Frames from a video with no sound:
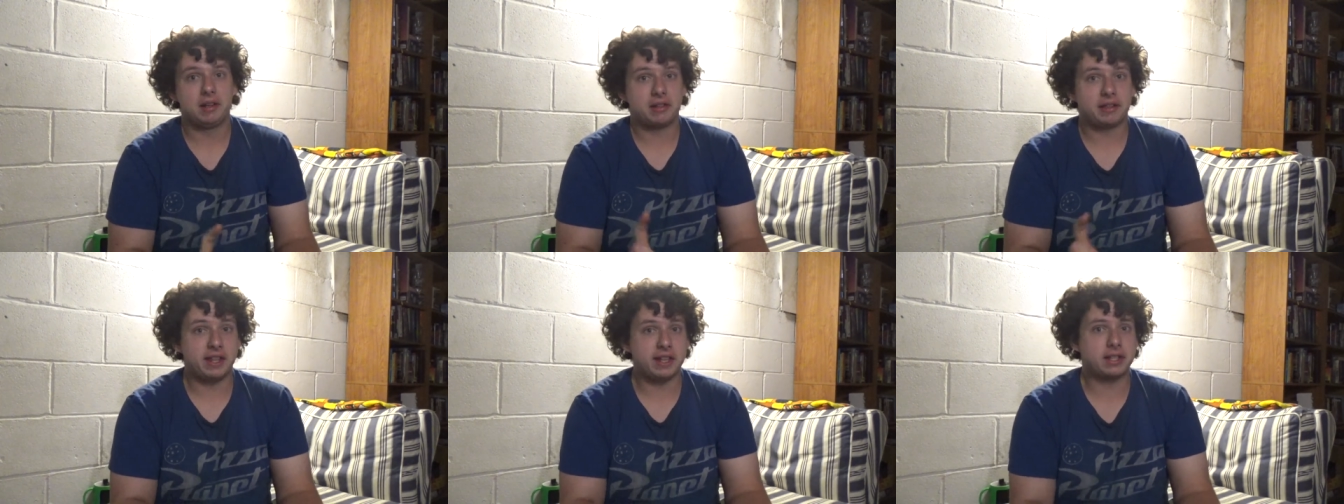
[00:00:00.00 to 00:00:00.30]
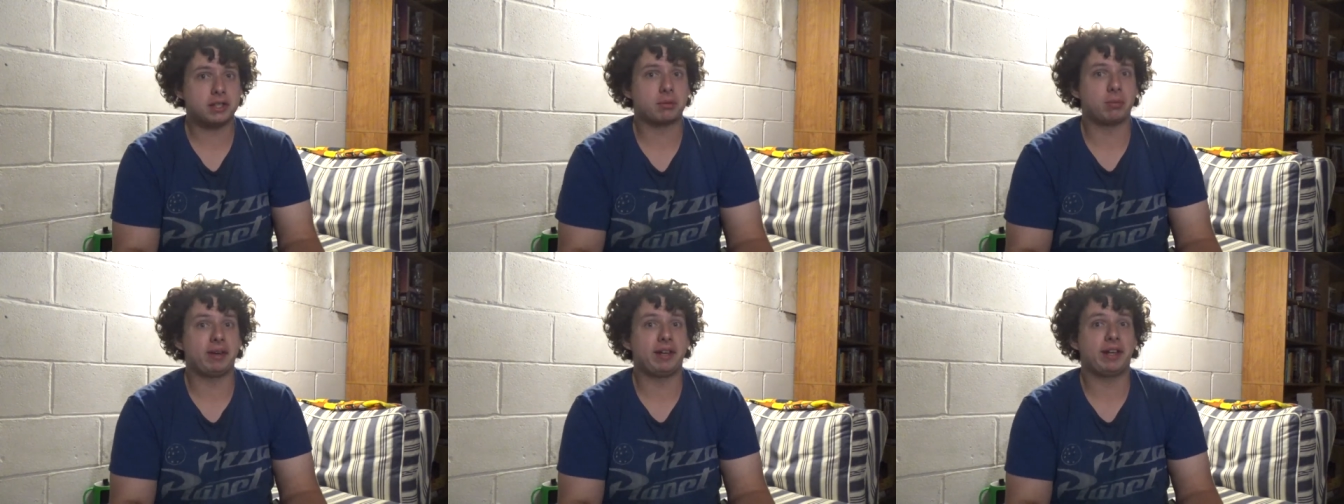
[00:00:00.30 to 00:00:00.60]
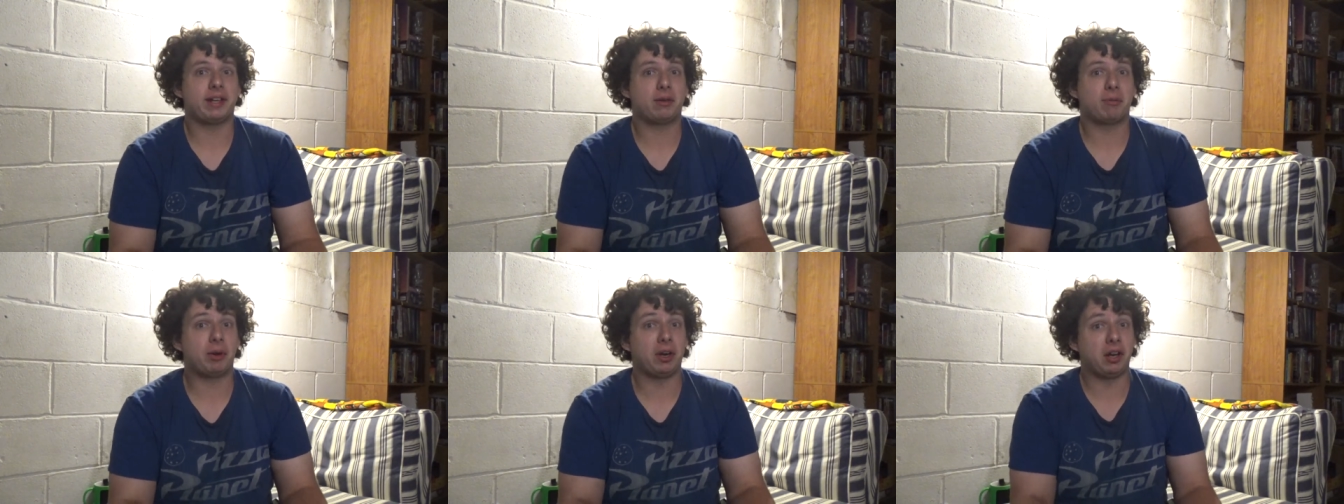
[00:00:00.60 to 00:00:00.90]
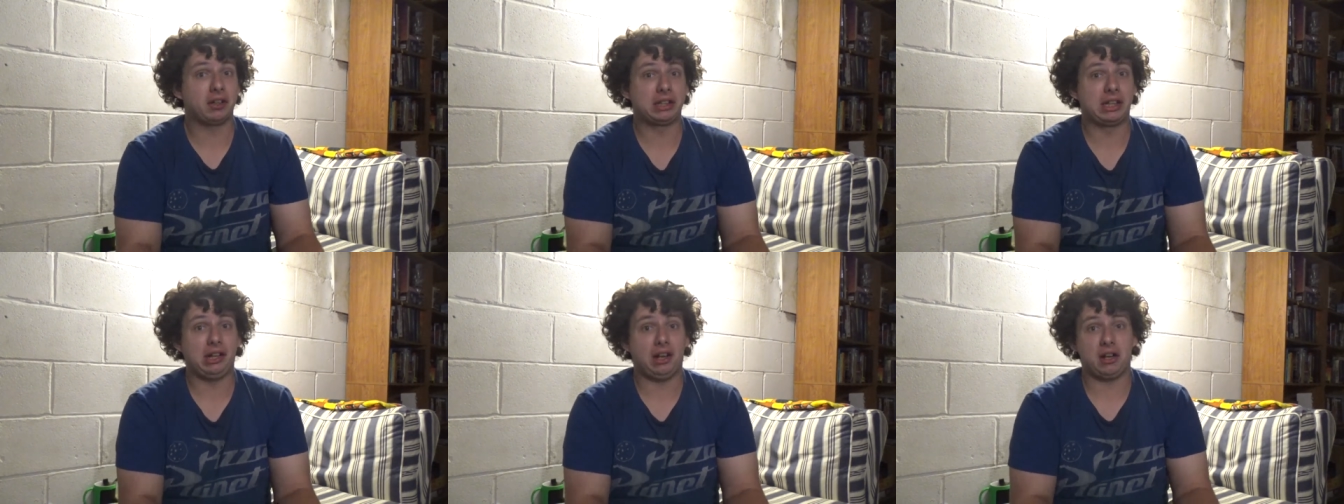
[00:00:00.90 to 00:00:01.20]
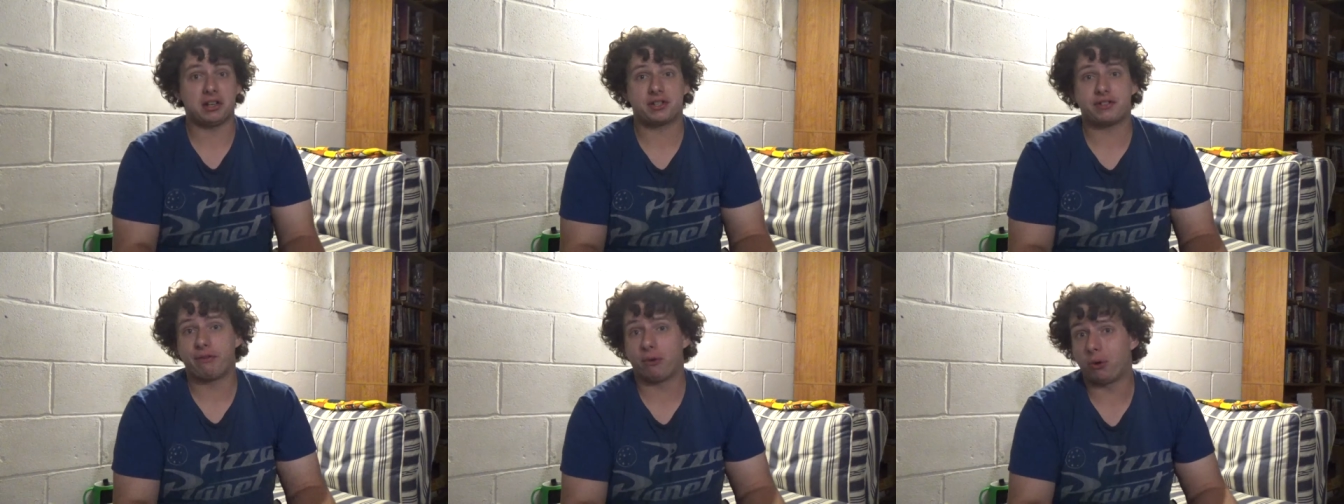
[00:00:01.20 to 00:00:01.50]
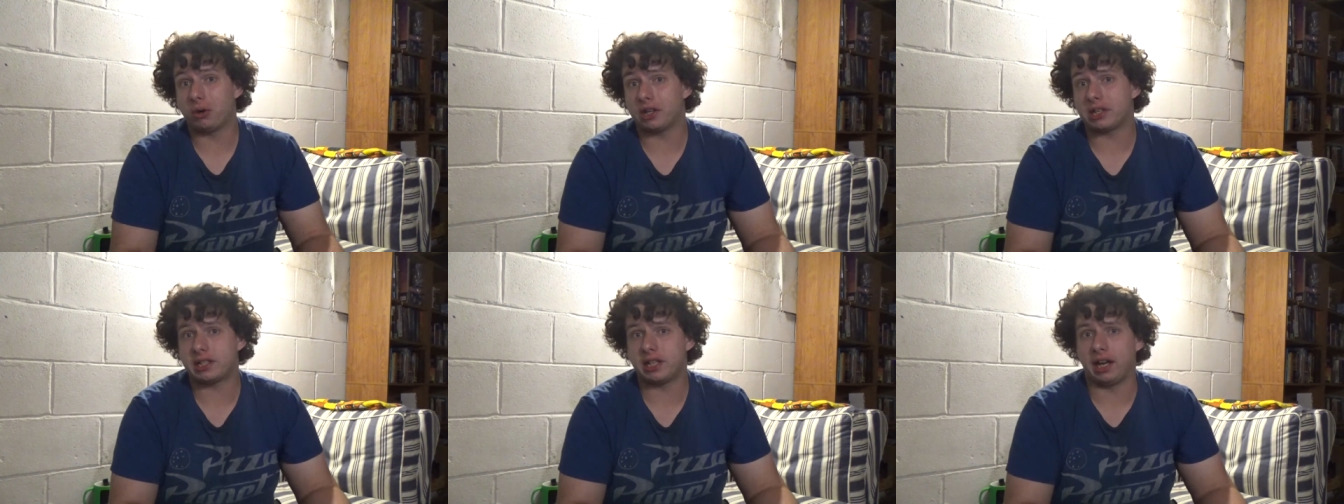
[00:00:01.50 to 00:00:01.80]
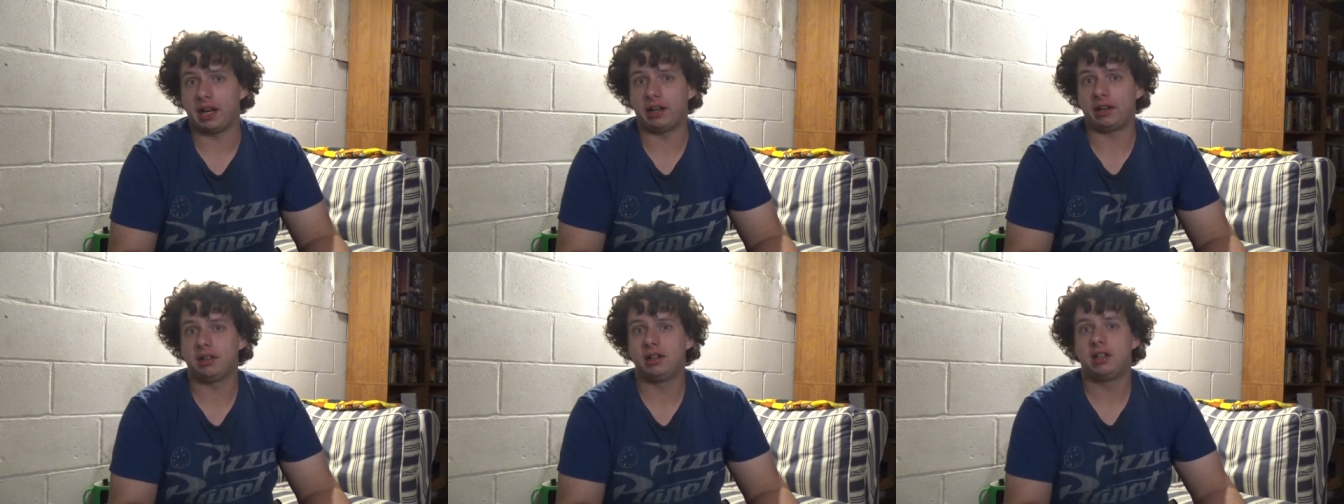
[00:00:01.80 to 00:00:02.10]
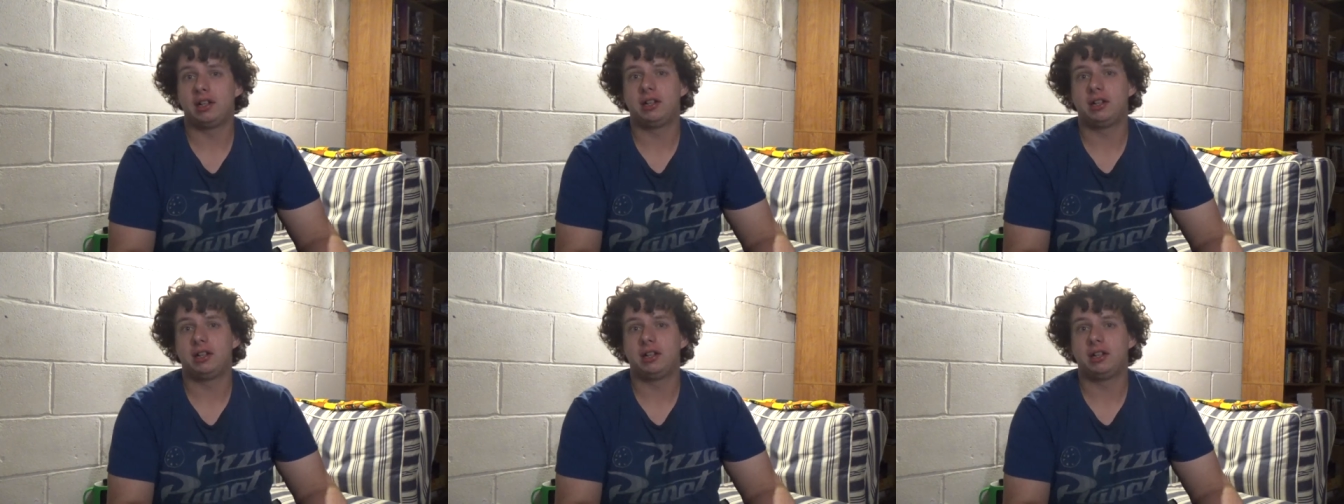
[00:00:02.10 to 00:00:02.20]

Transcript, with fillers: This week, we only lost 4 to 10.